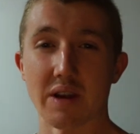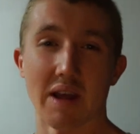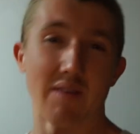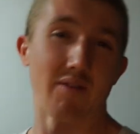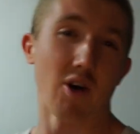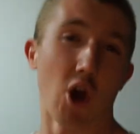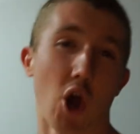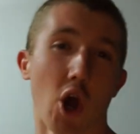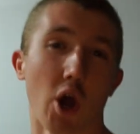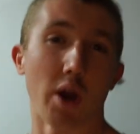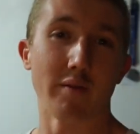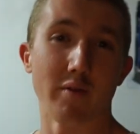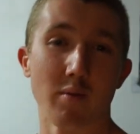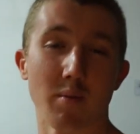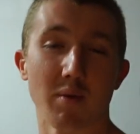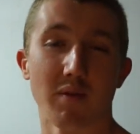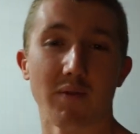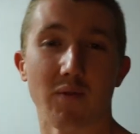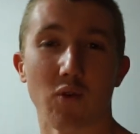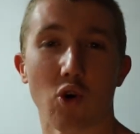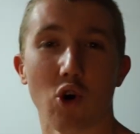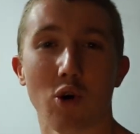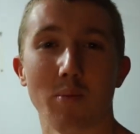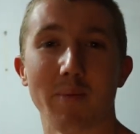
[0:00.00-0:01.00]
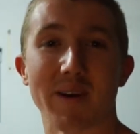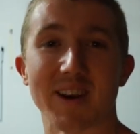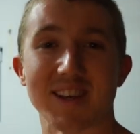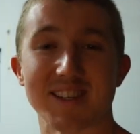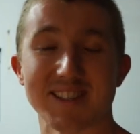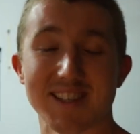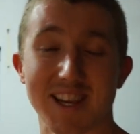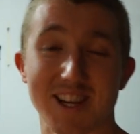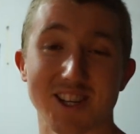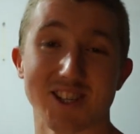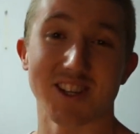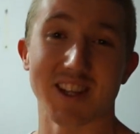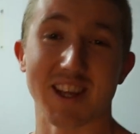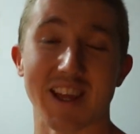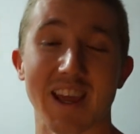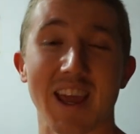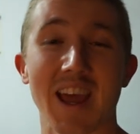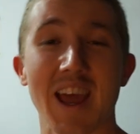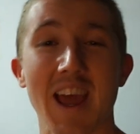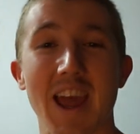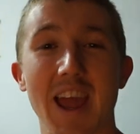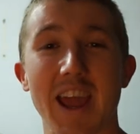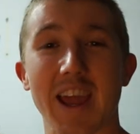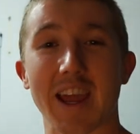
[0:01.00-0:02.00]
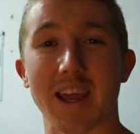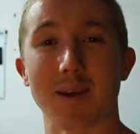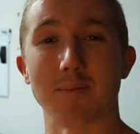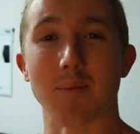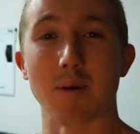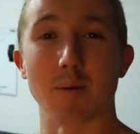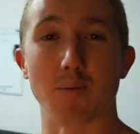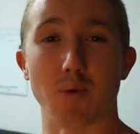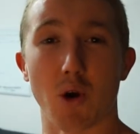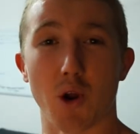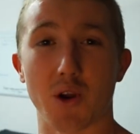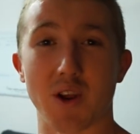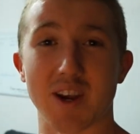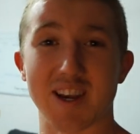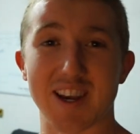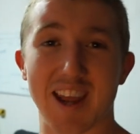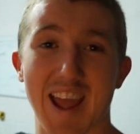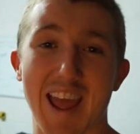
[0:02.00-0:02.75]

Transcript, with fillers: never heard of it before, but essentially it can be broken